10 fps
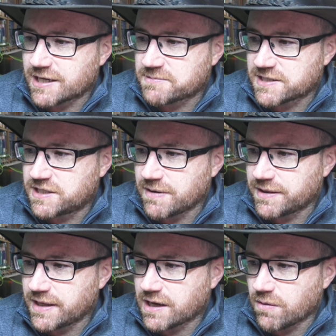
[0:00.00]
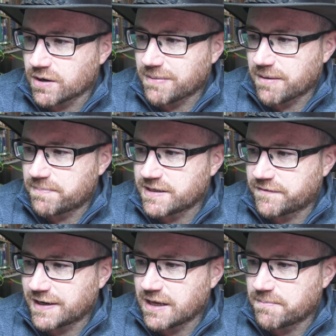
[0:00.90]
especially when they go on about
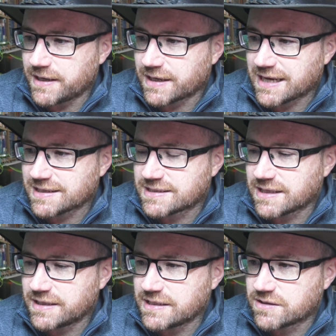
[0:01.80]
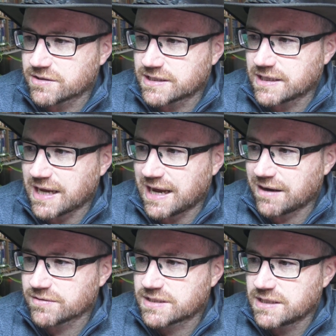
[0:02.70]
paedophilia being a cancer that needs cutting
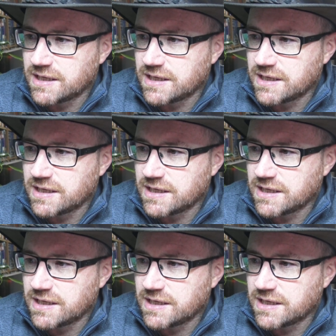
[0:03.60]
out.